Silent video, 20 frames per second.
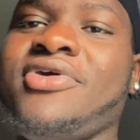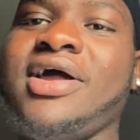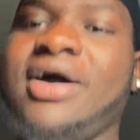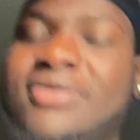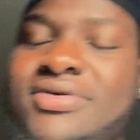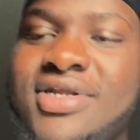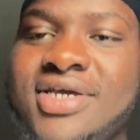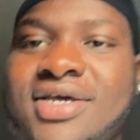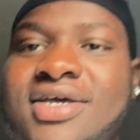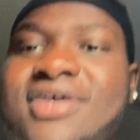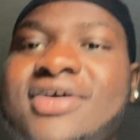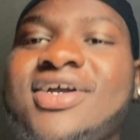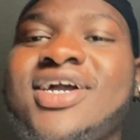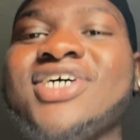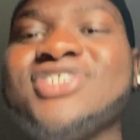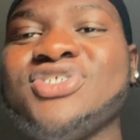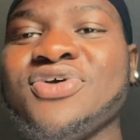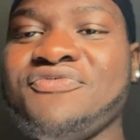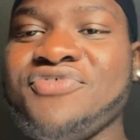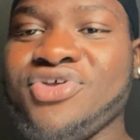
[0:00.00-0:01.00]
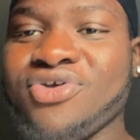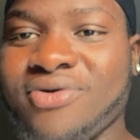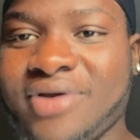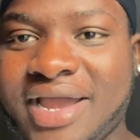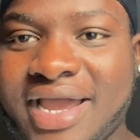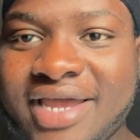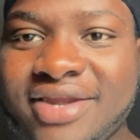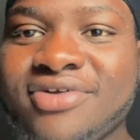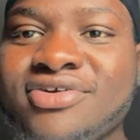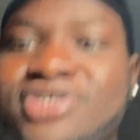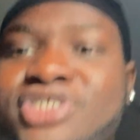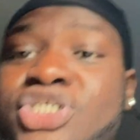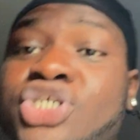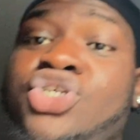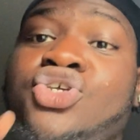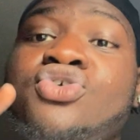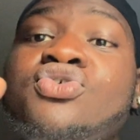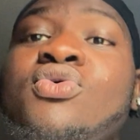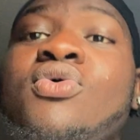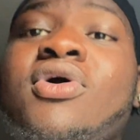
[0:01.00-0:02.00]
around because of your energy.
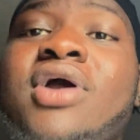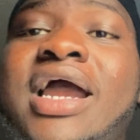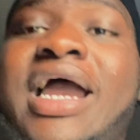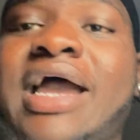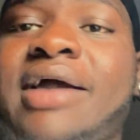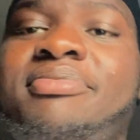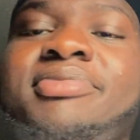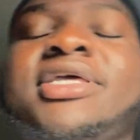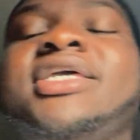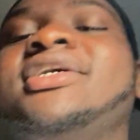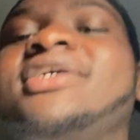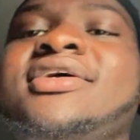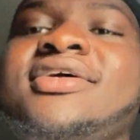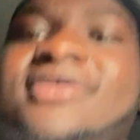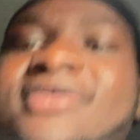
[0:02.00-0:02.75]
You are happy.